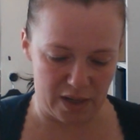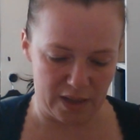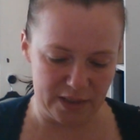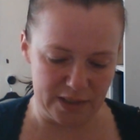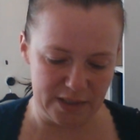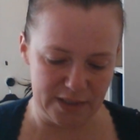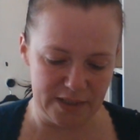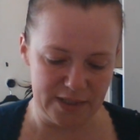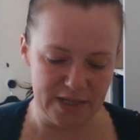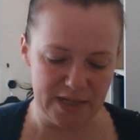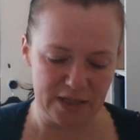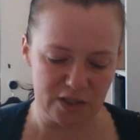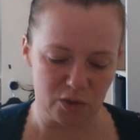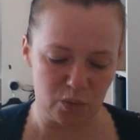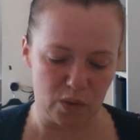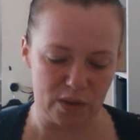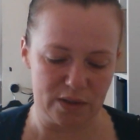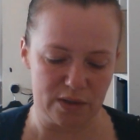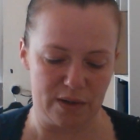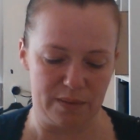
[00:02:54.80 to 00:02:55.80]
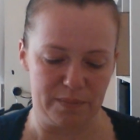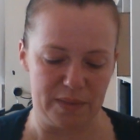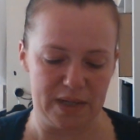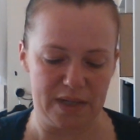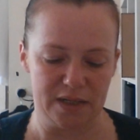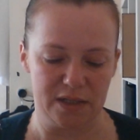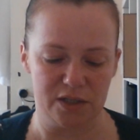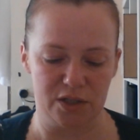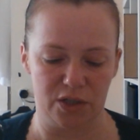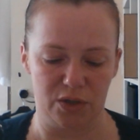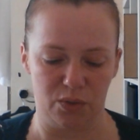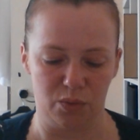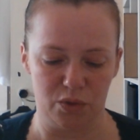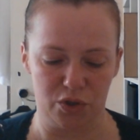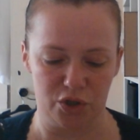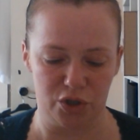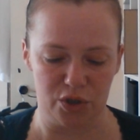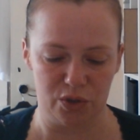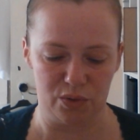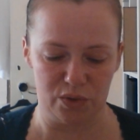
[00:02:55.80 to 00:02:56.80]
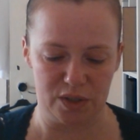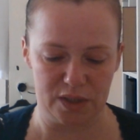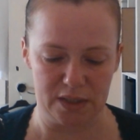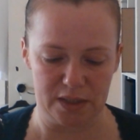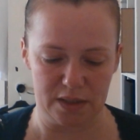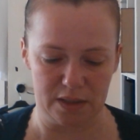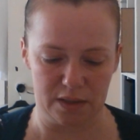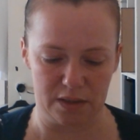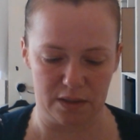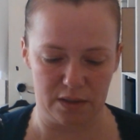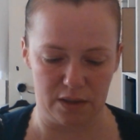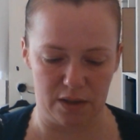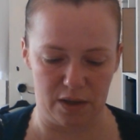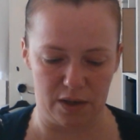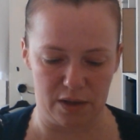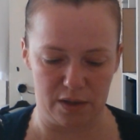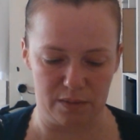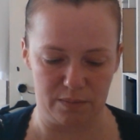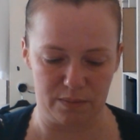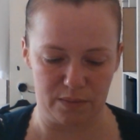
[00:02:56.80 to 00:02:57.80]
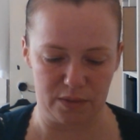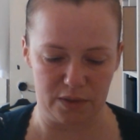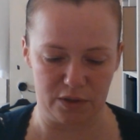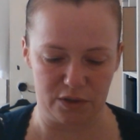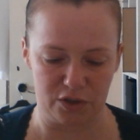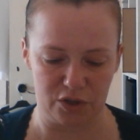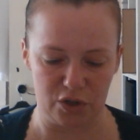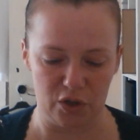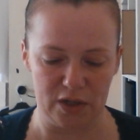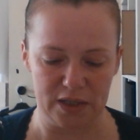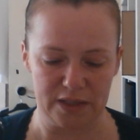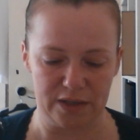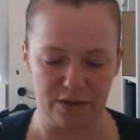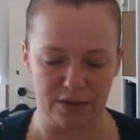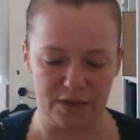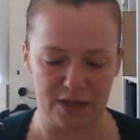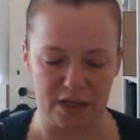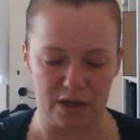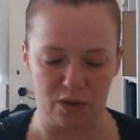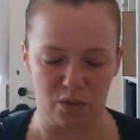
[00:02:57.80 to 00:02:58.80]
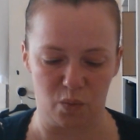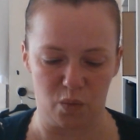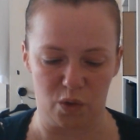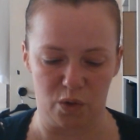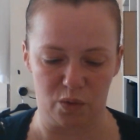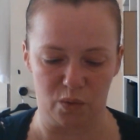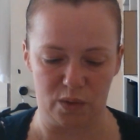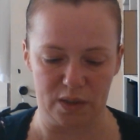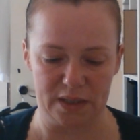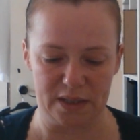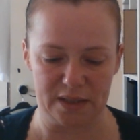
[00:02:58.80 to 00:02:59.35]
And then the next one I made was using a slightly thicker wool.